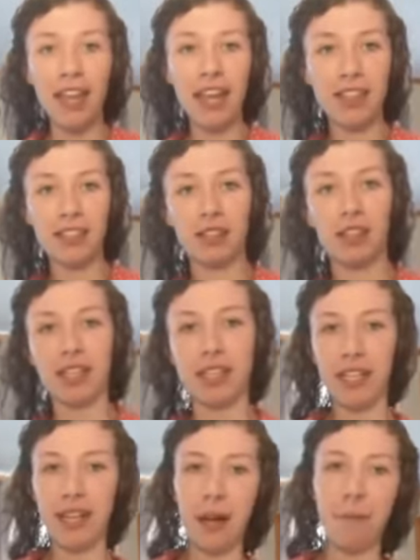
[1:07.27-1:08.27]
Thanks,
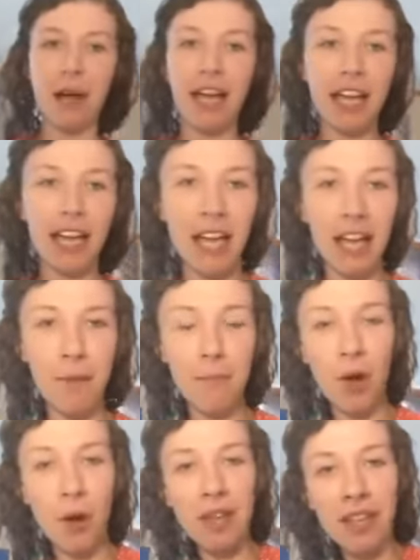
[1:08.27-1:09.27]
Kristen. My
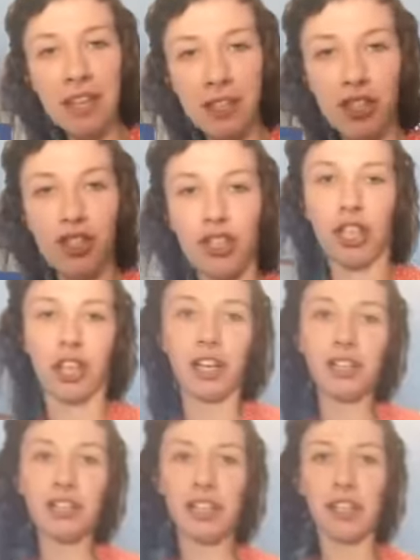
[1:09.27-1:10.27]
aunt bought me this
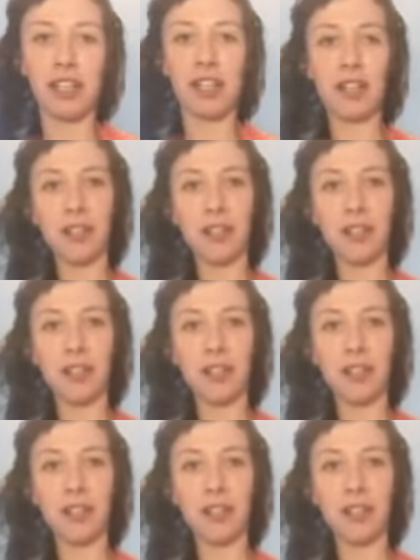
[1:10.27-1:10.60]
shirt.